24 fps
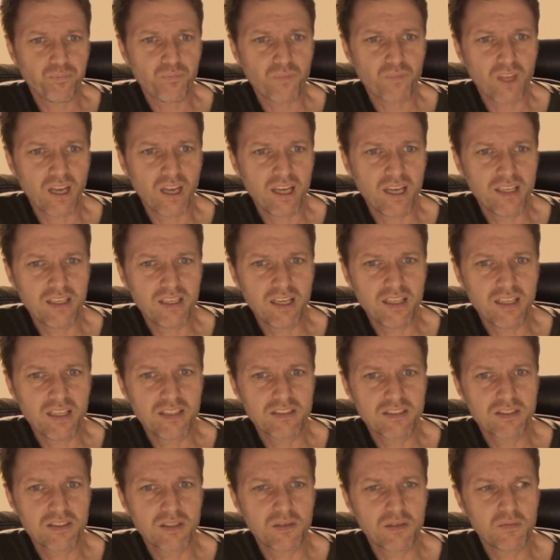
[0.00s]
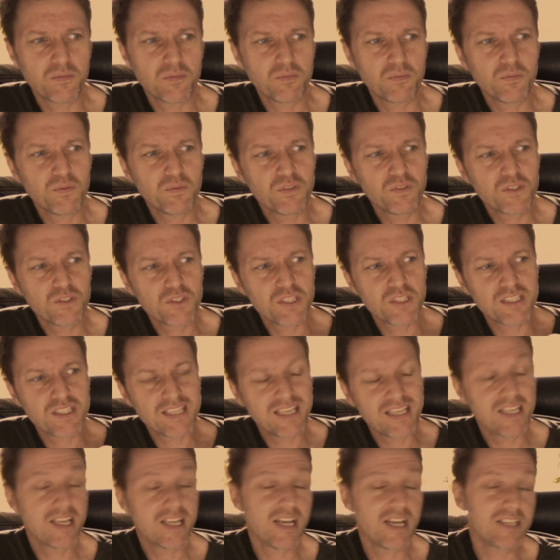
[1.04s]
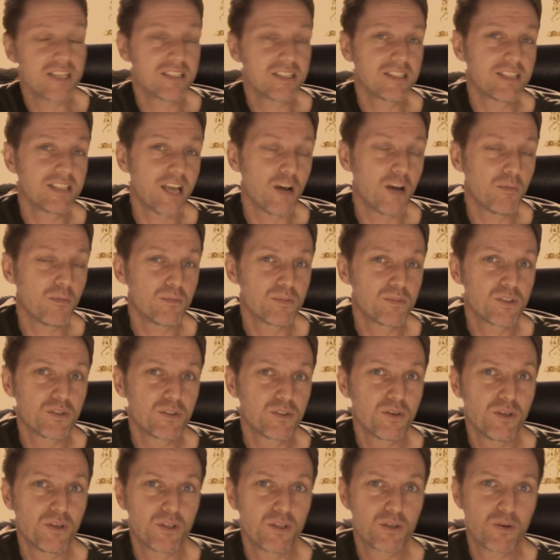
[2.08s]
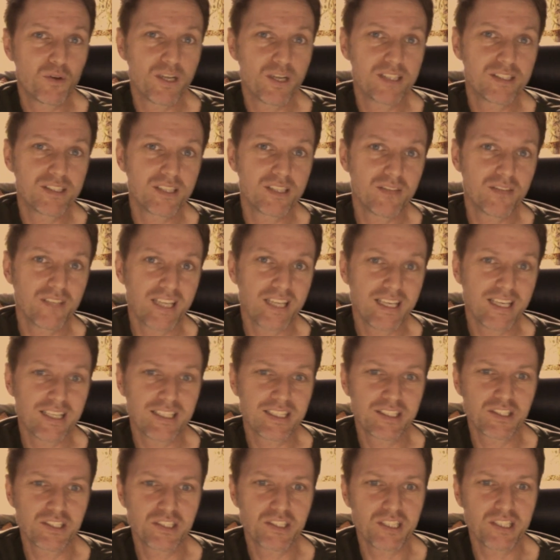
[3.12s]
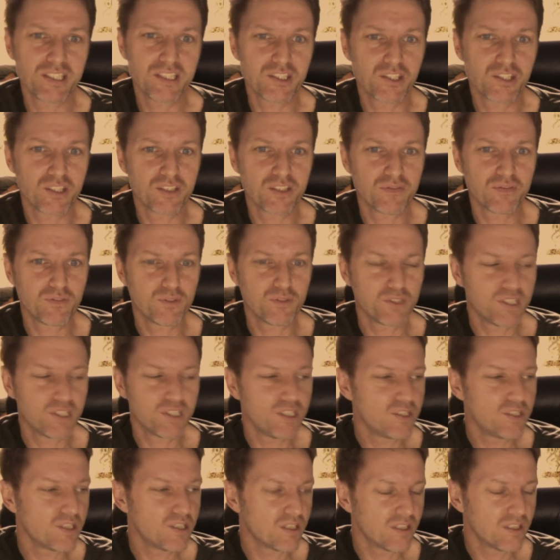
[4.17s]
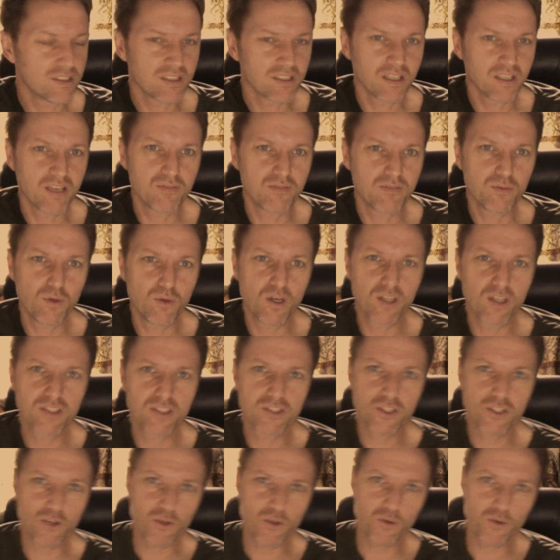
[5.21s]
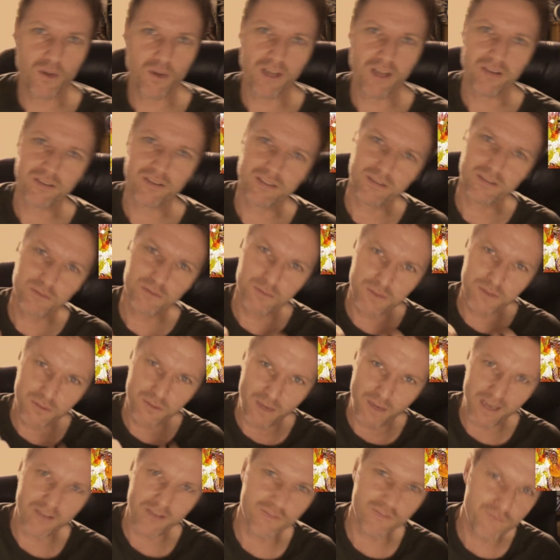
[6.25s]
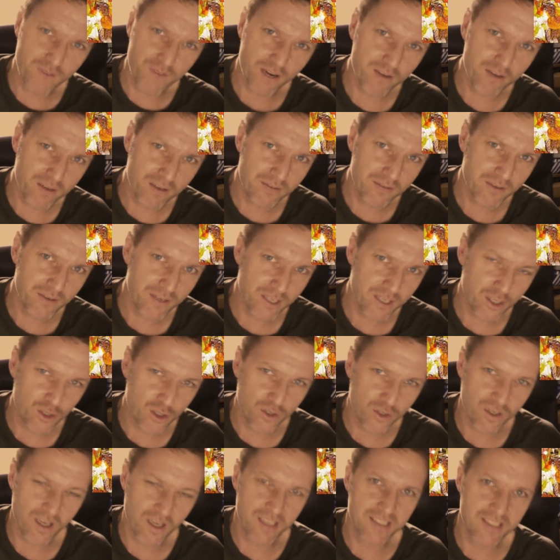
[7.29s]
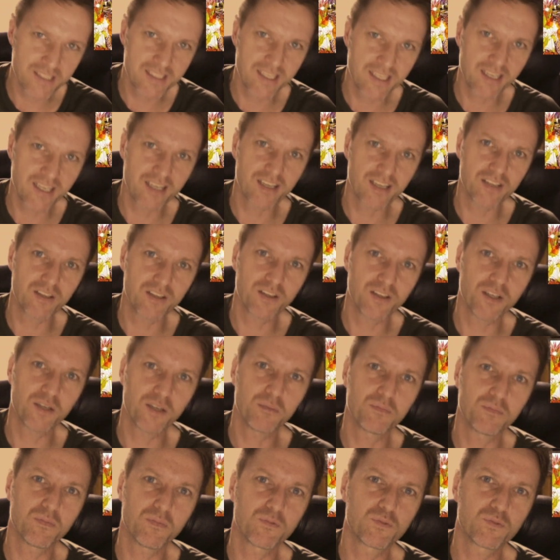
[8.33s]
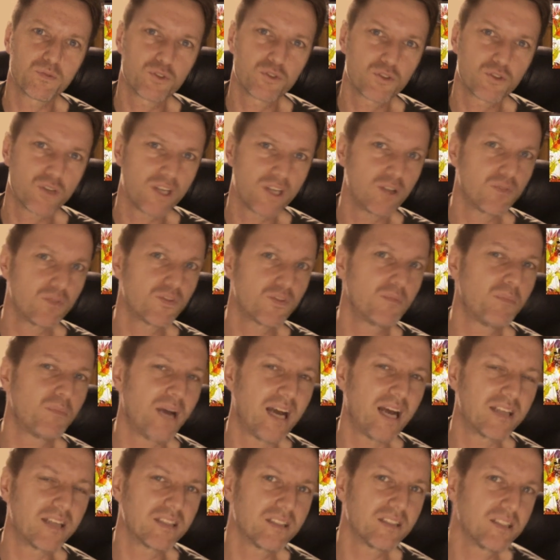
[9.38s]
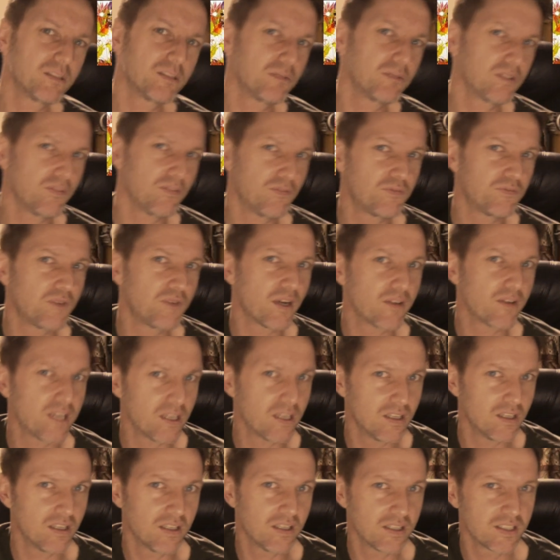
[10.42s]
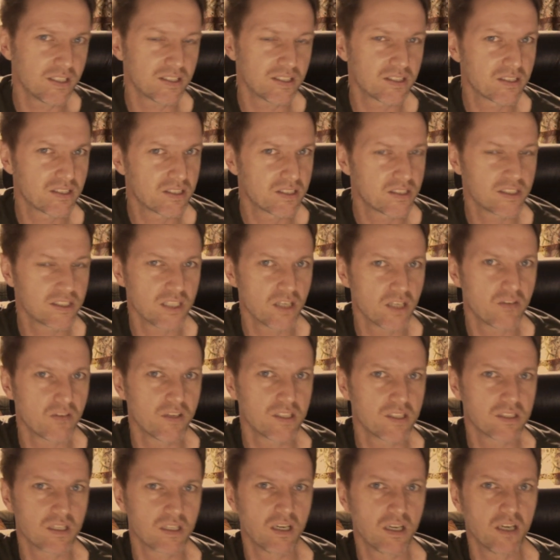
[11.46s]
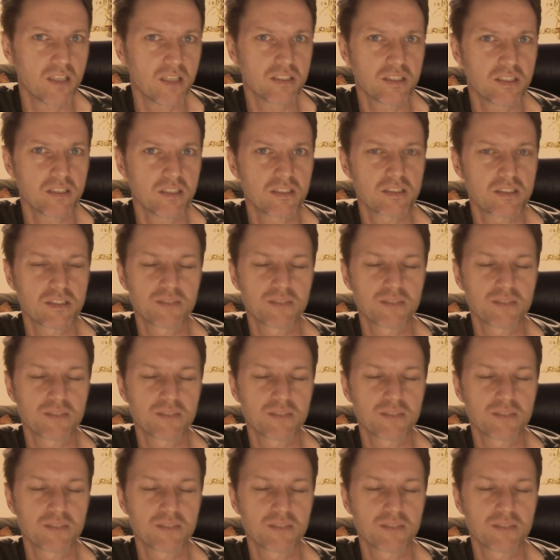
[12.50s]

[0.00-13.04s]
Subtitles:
And she dedicates this album to her grade 7 English teacher for teaching her to love words. So you had a very, very good idea straight off the bat that this was a very earnest, serious artist.